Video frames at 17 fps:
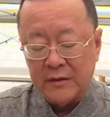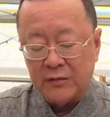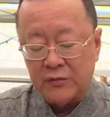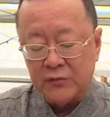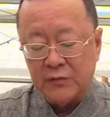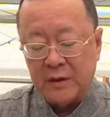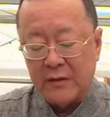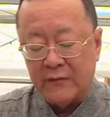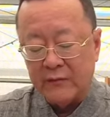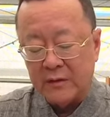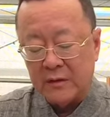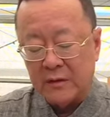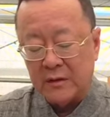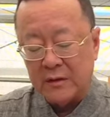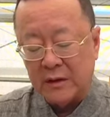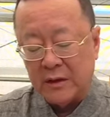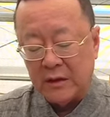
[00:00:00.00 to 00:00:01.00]
do have a
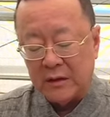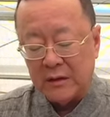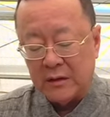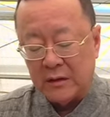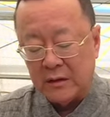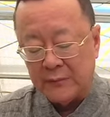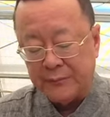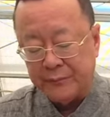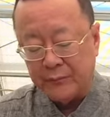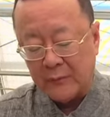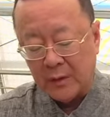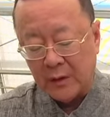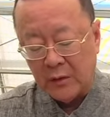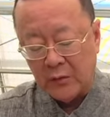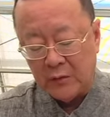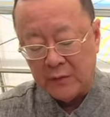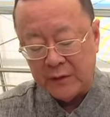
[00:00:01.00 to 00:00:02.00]

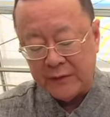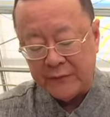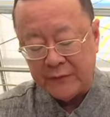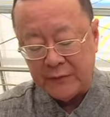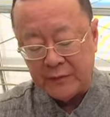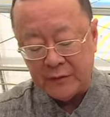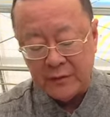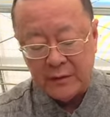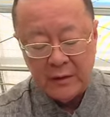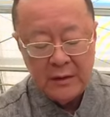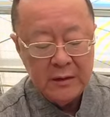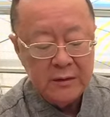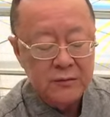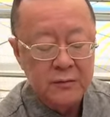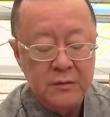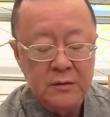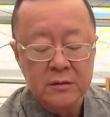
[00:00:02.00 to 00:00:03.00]
old leaf here.
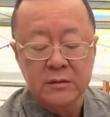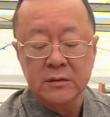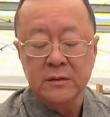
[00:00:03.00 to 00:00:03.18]
So this